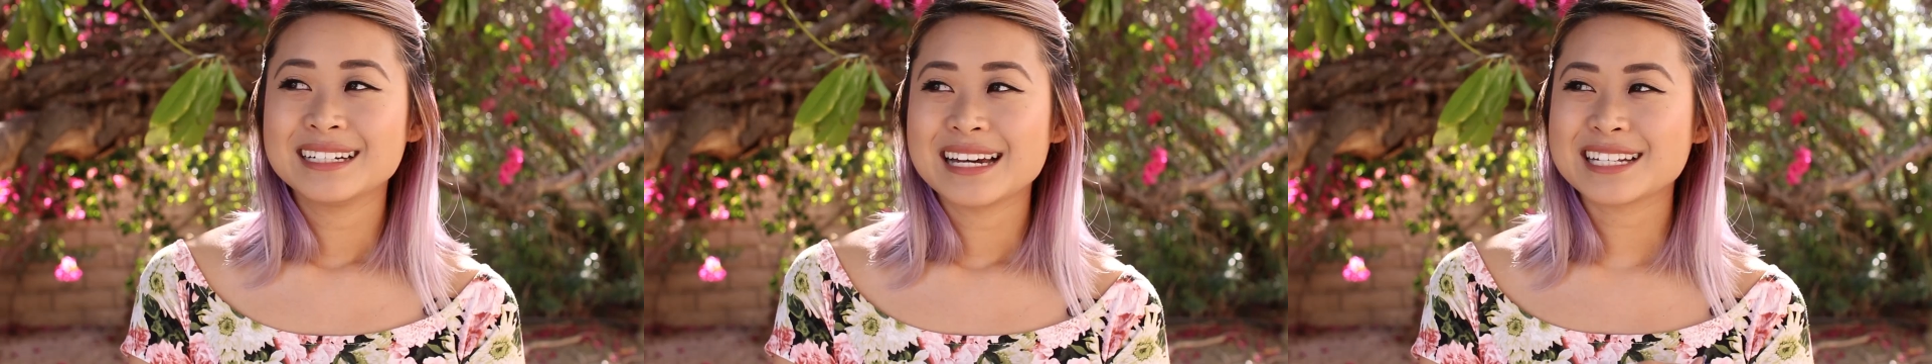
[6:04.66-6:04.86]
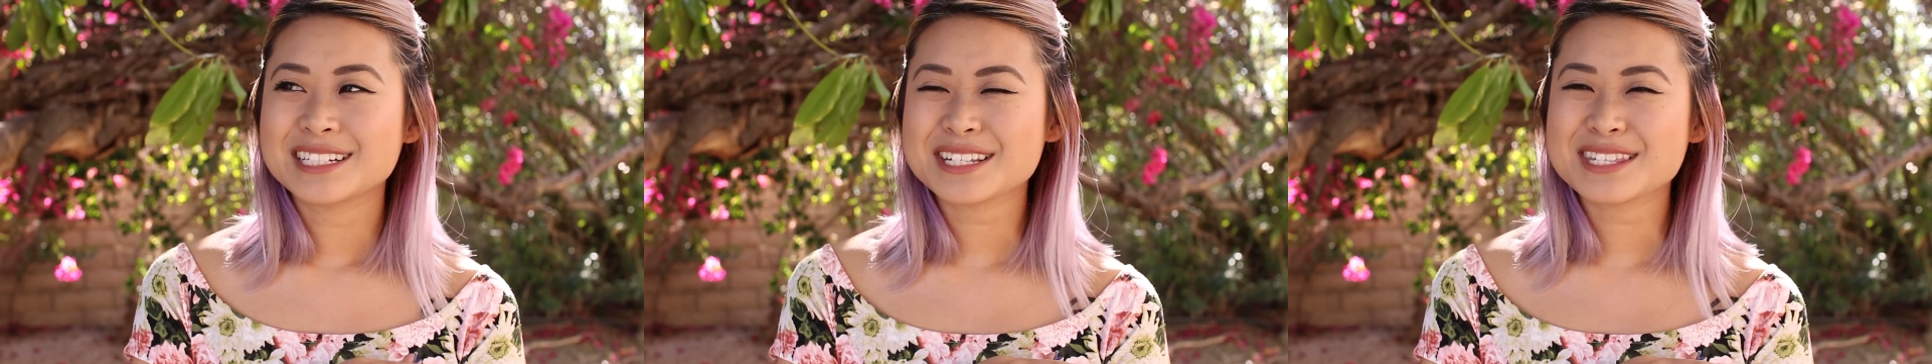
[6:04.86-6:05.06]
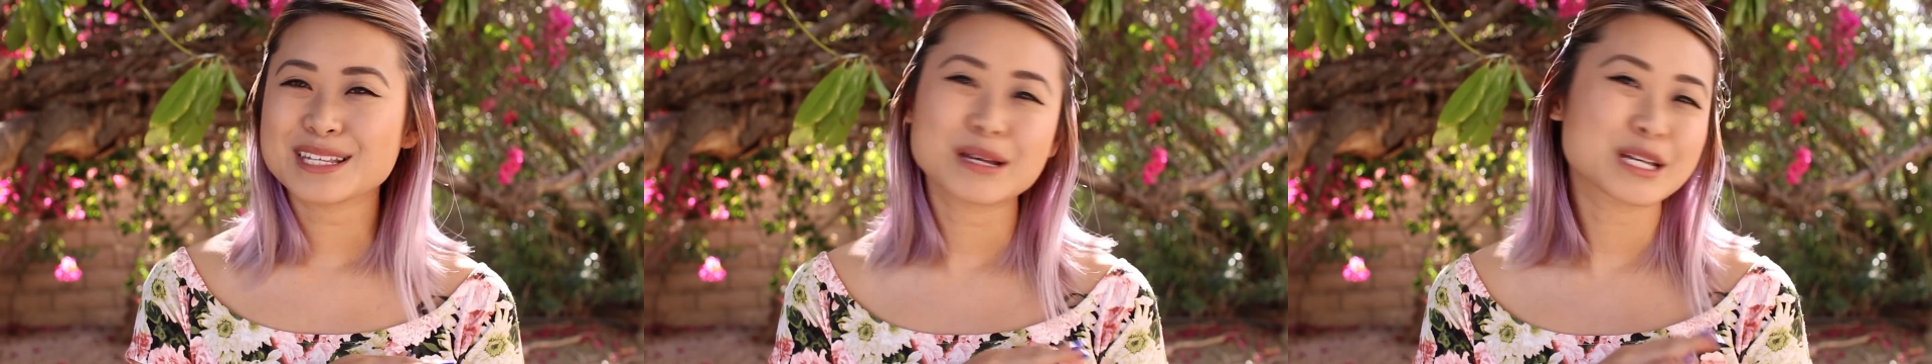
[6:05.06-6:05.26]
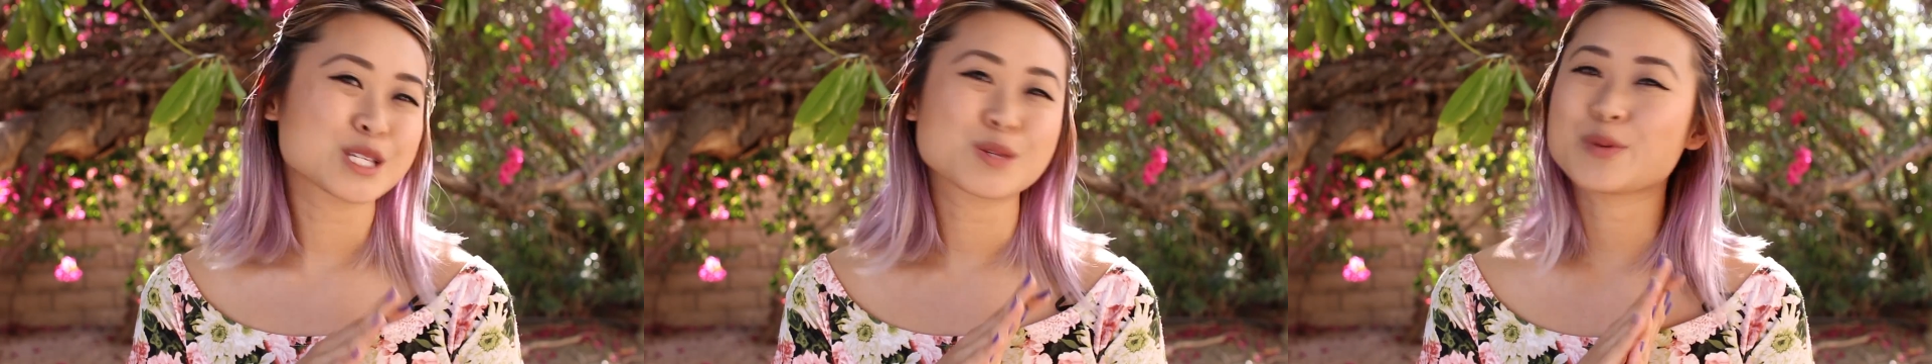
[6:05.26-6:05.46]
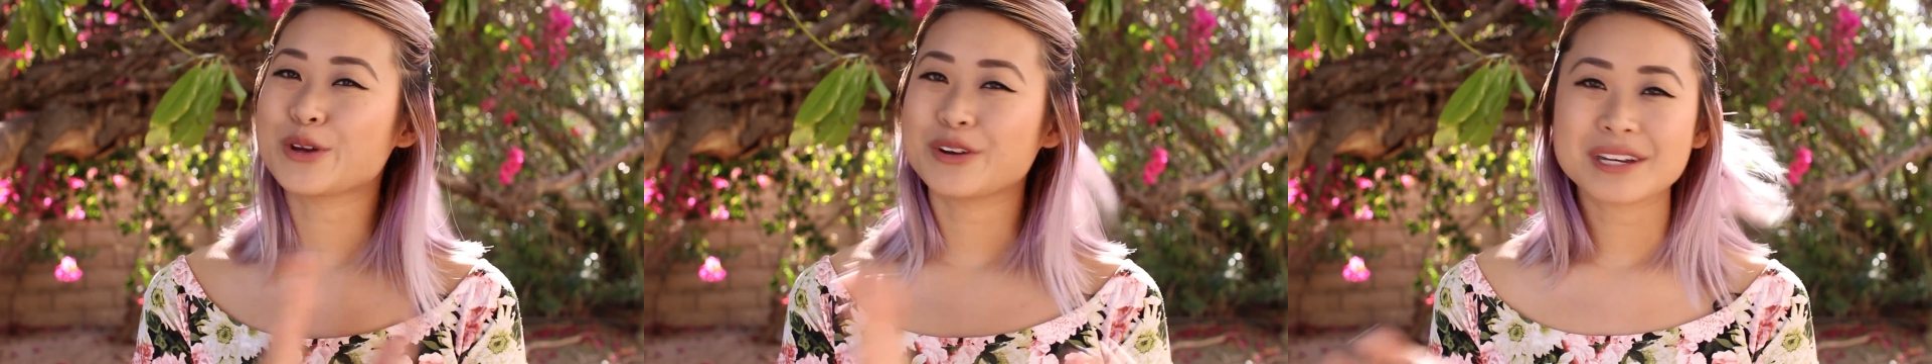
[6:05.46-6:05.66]
And just the
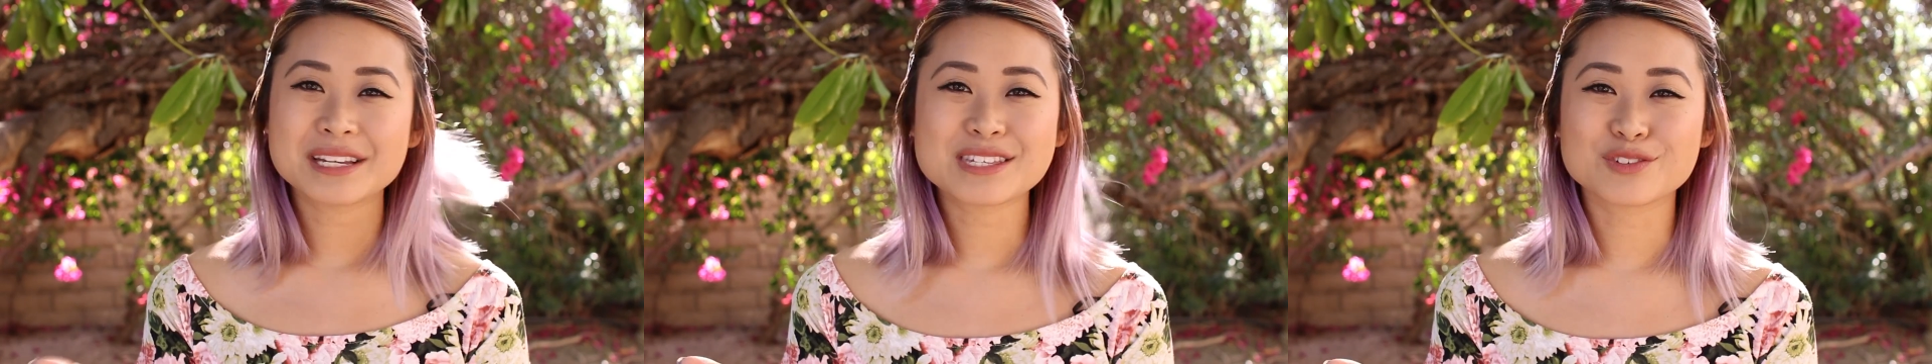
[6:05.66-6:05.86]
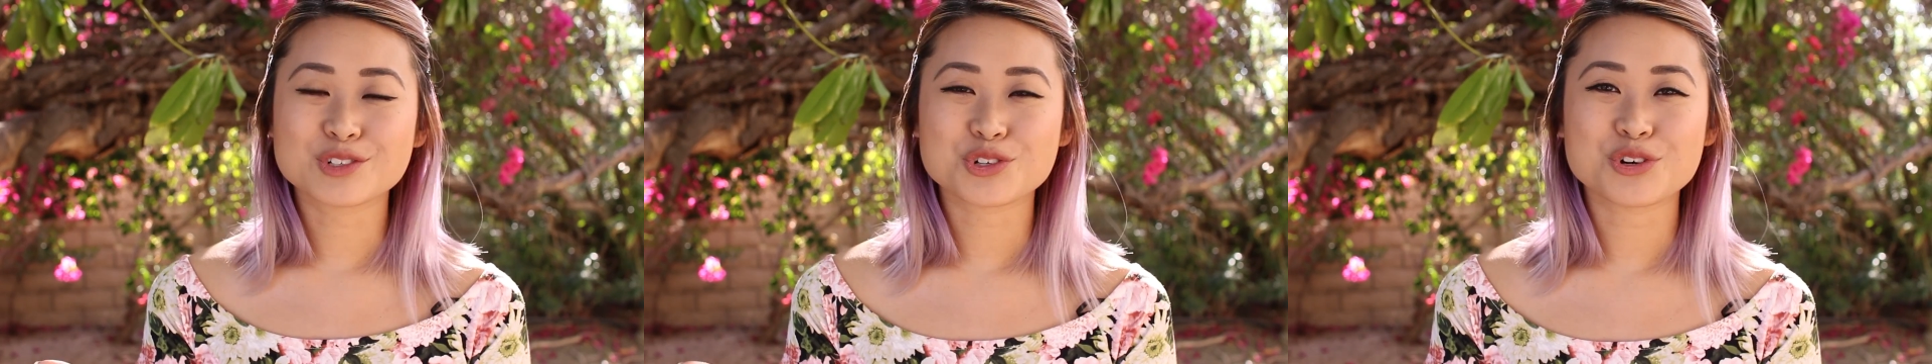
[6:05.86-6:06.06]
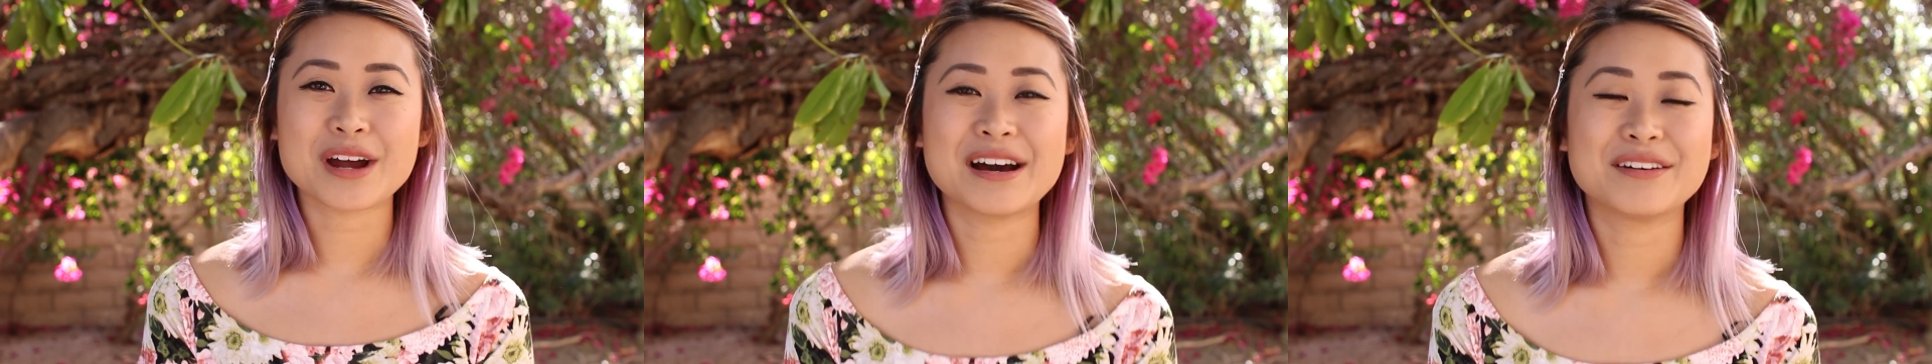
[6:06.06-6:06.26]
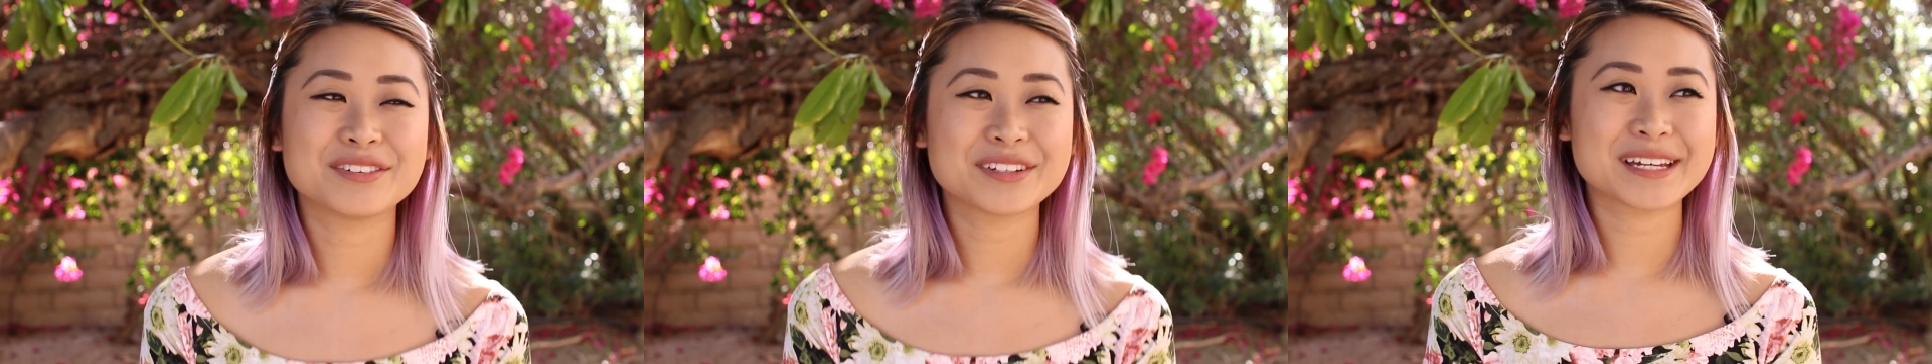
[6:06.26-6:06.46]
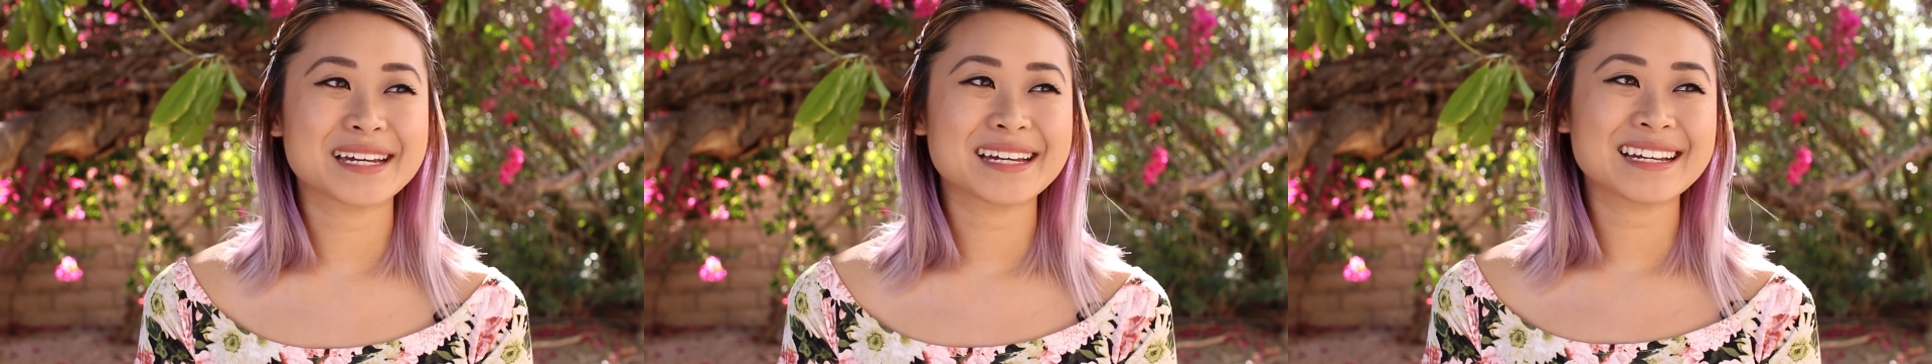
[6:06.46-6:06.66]
experience of
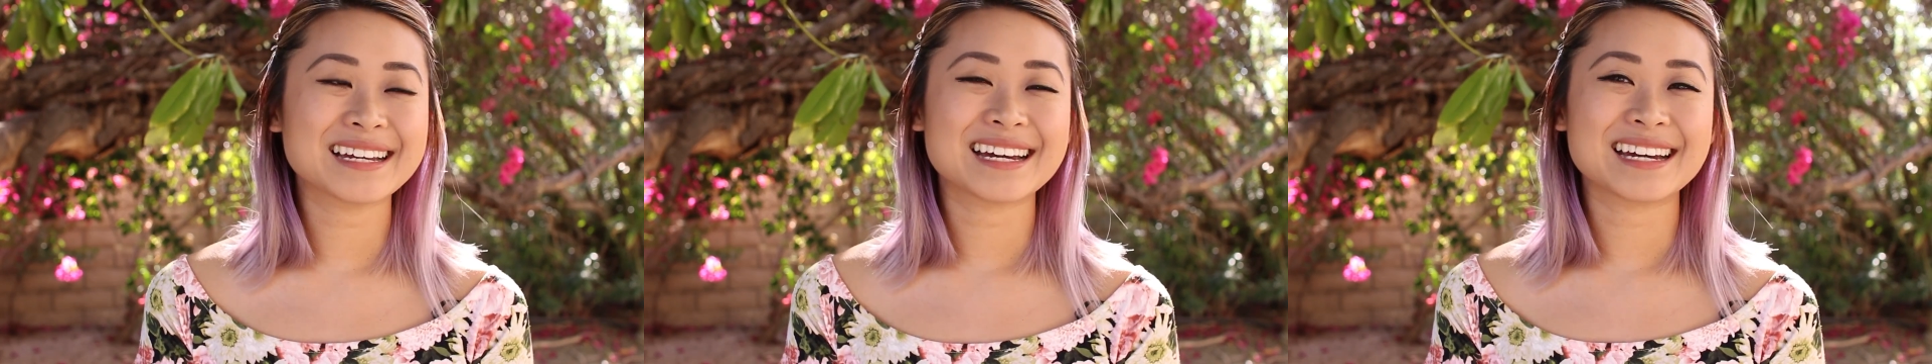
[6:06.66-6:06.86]
traveling